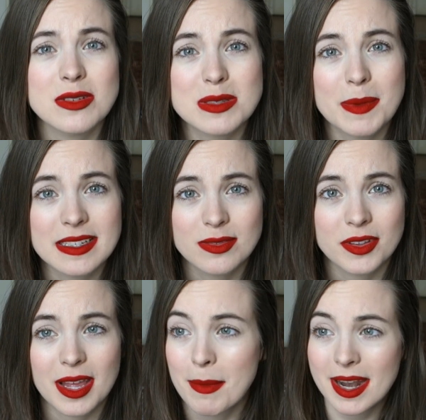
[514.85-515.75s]
no space
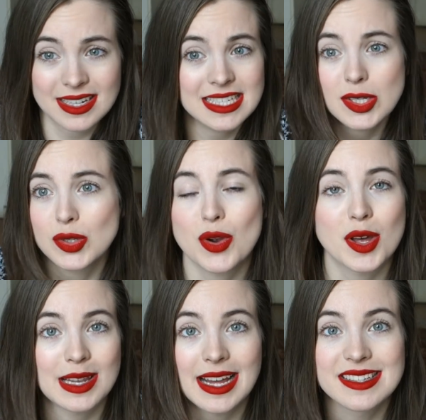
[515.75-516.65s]
for them, and I need to
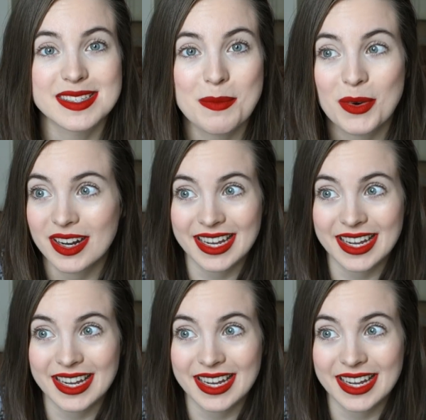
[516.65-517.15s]
draw the line somewhere.